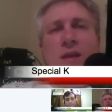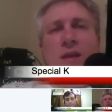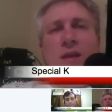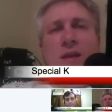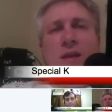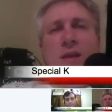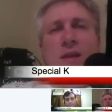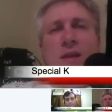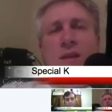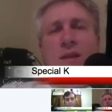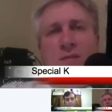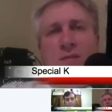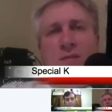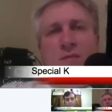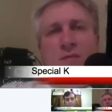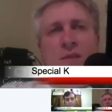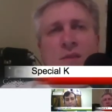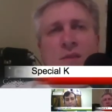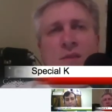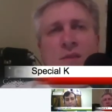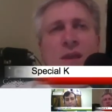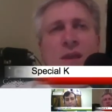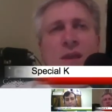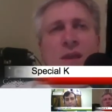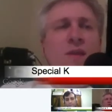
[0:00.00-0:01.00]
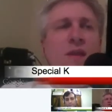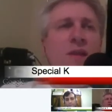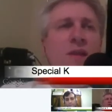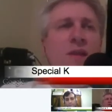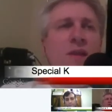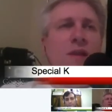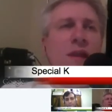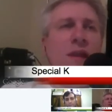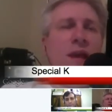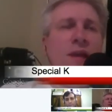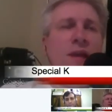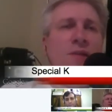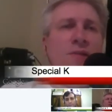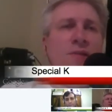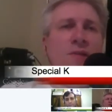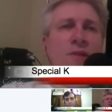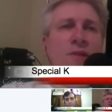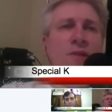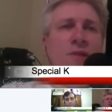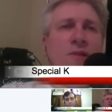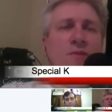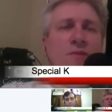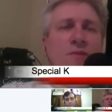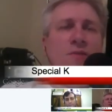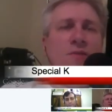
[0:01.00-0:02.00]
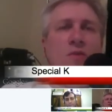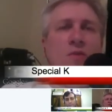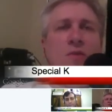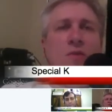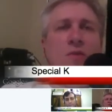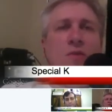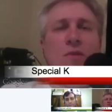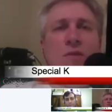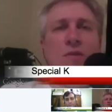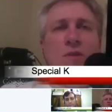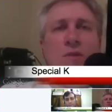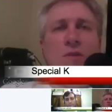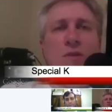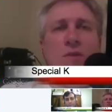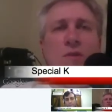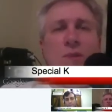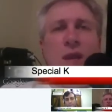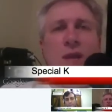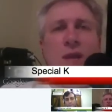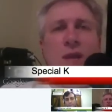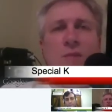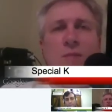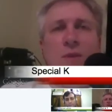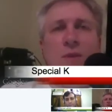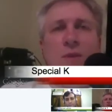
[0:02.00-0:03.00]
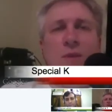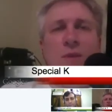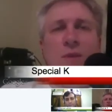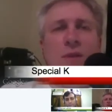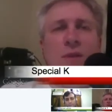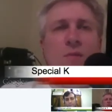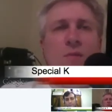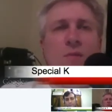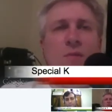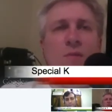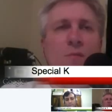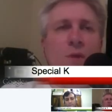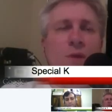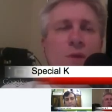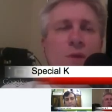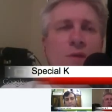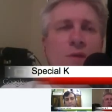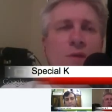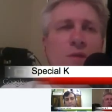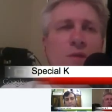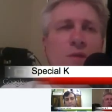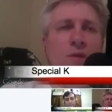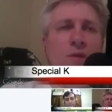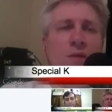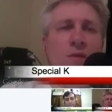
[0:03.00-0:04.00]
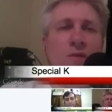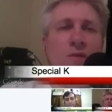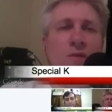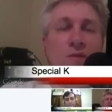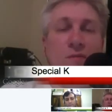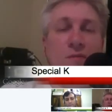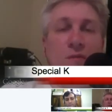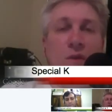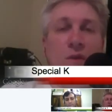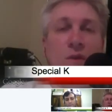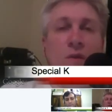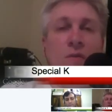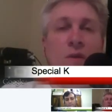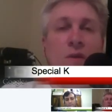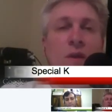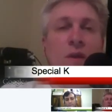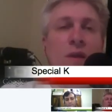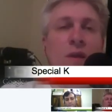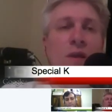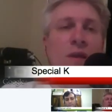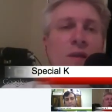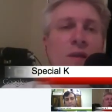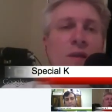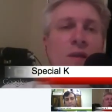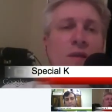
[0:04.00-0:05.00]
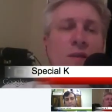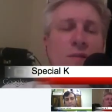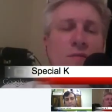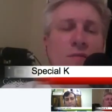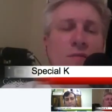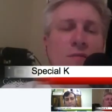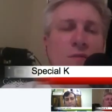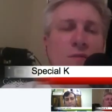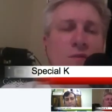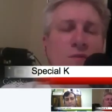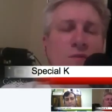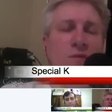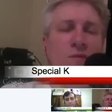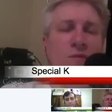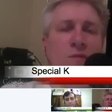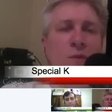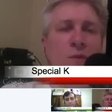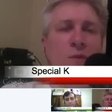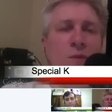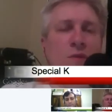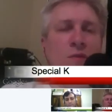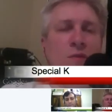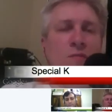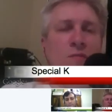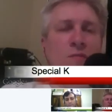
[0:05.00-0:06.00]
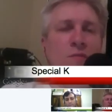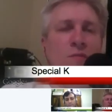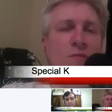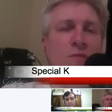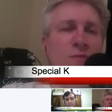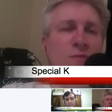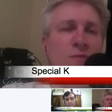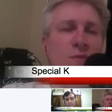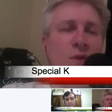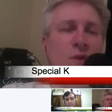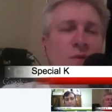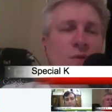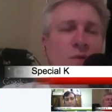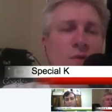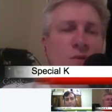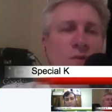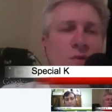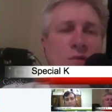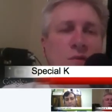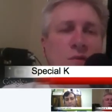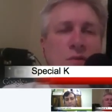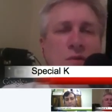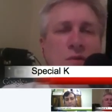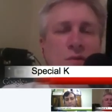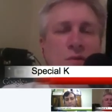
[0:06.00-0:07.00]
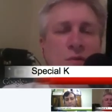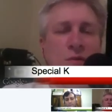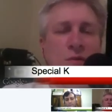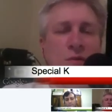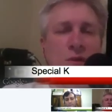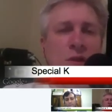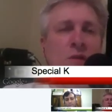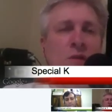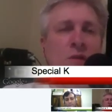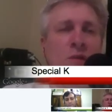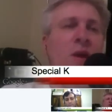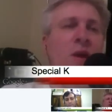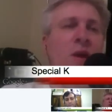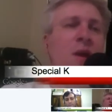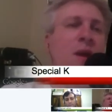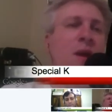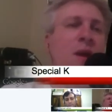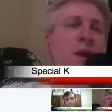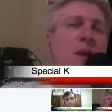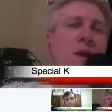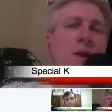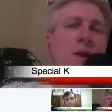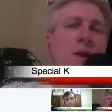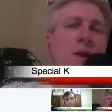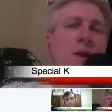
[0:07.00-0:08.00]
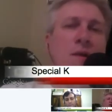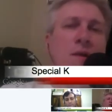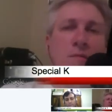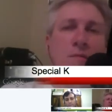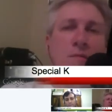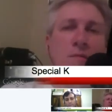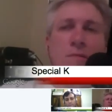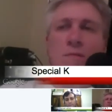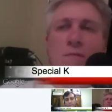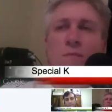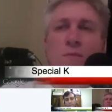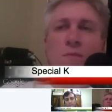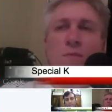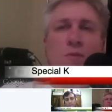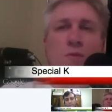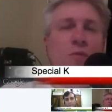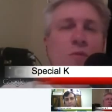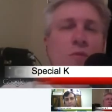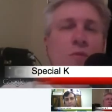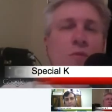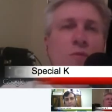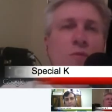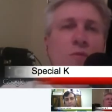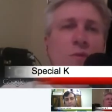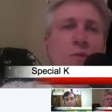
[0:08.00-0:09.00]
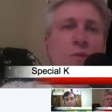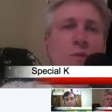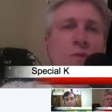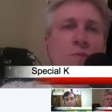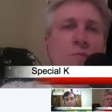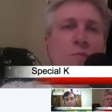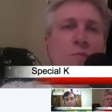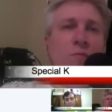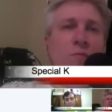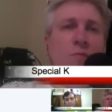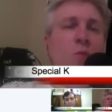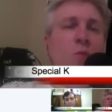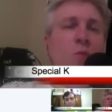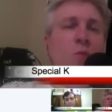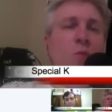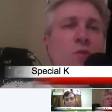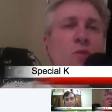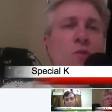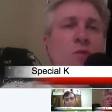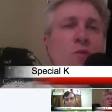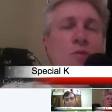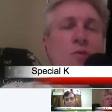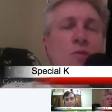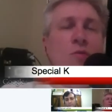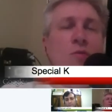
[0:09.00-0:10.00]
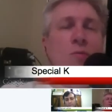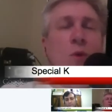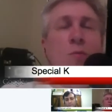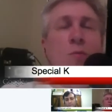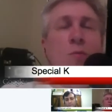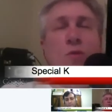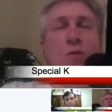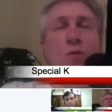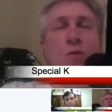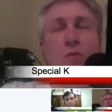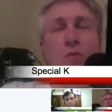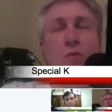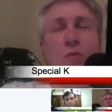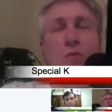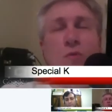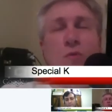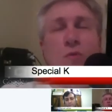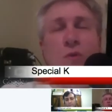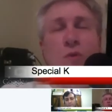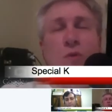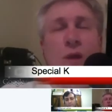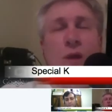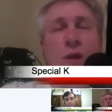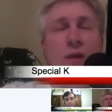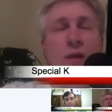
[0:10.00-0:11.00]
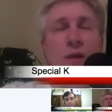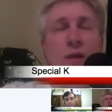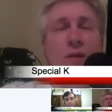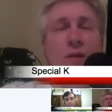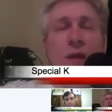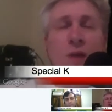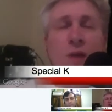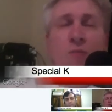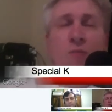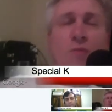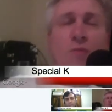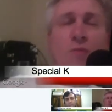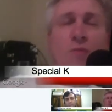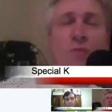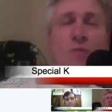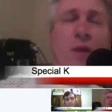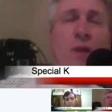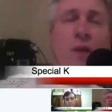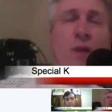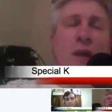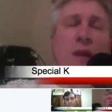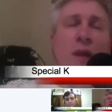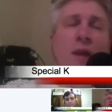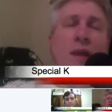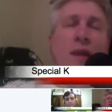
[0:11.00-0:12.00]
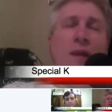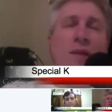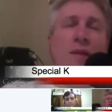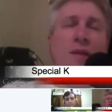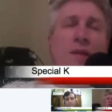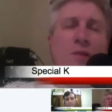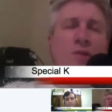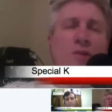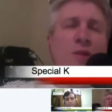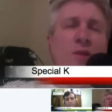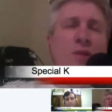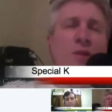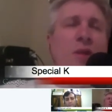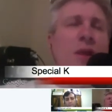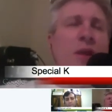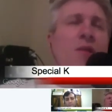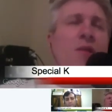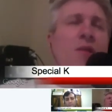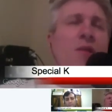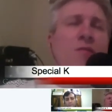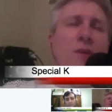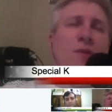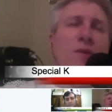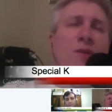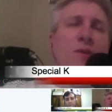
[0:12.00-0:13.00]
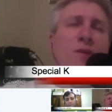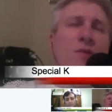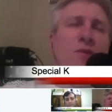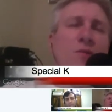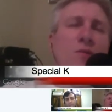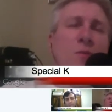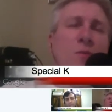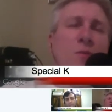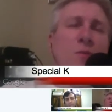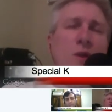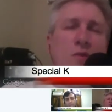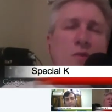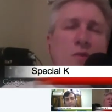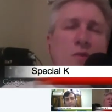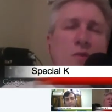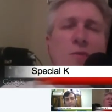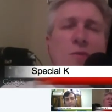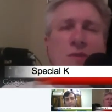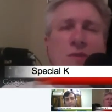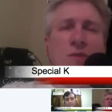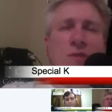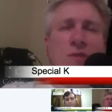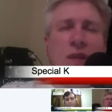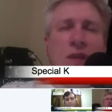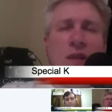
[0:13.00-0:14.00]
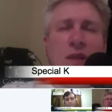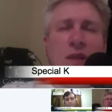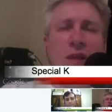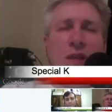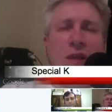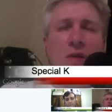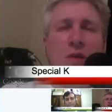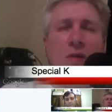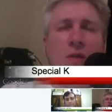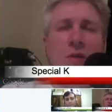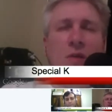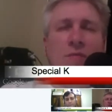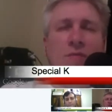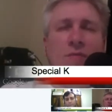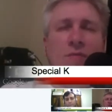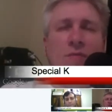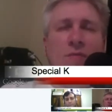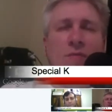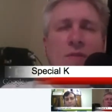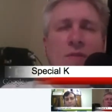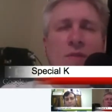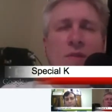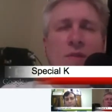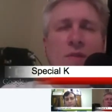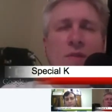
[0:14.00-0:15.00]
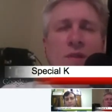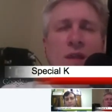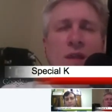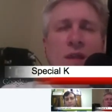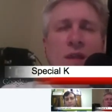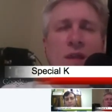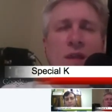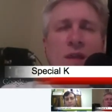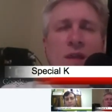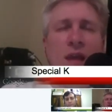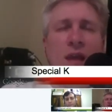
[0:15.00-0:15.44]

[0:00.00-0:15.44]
it's fast. It has a strong compatibility with Safari. If you write something for Safari, it's going to look good there. Mobile Chrome on Android. There's a lot of reasons why Chrome is taking off that